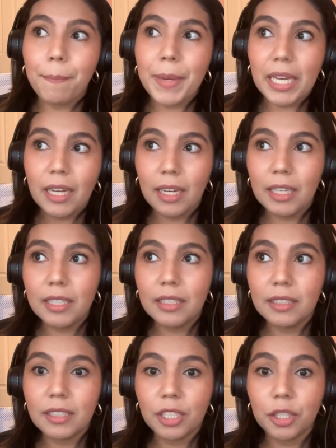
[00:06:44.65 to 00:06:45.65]

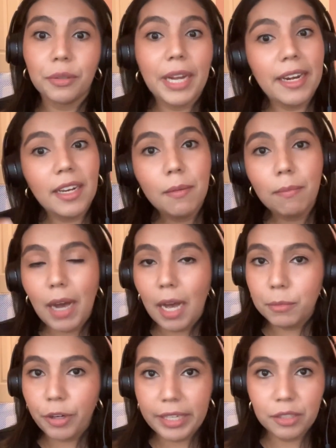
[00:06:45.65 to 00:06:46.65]
because creating a
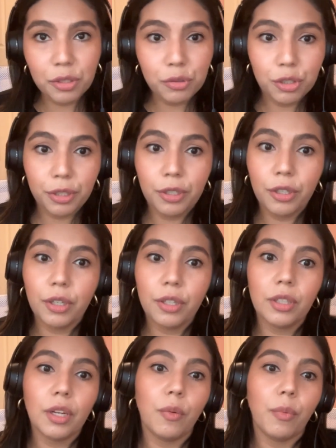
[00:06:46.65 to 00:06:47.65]
mom gratitude
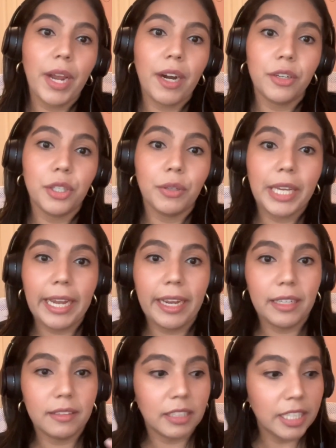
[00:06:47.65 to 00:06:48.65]
journal where you
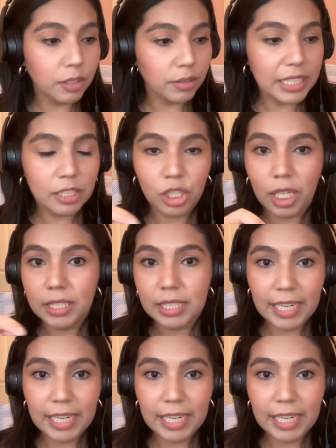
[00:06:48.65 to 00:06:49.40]
can literally jot